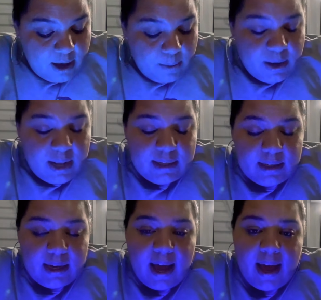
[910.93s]
but
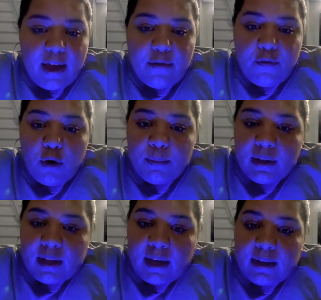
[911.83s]
it's a
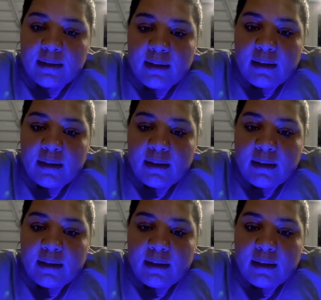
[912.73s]
formula